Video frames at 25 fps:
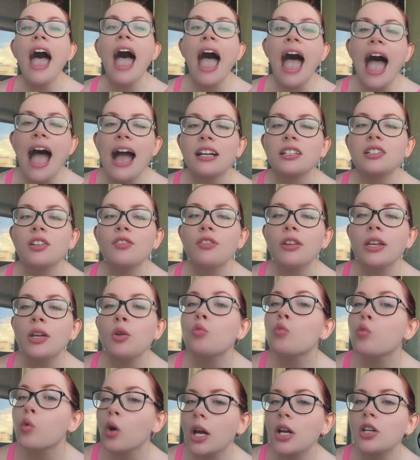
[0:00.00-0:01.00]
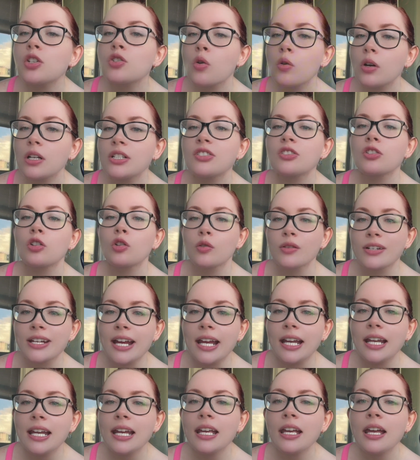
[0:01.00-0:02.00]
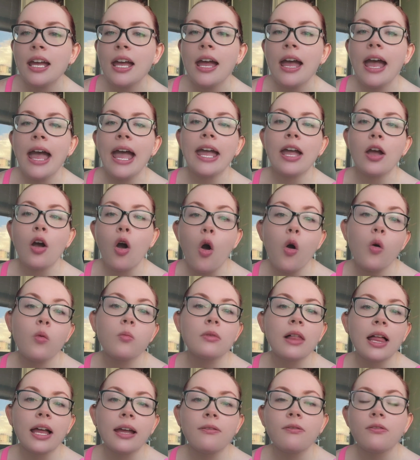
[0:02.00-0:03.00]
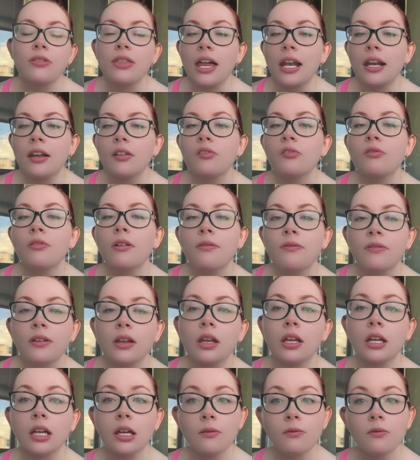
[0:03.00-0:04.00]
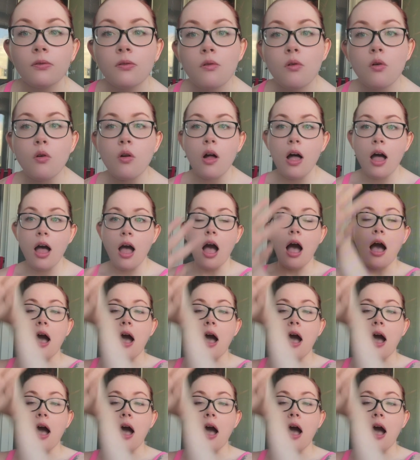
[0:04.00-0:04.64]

actively work towards creating a home life that is fulfilling and full.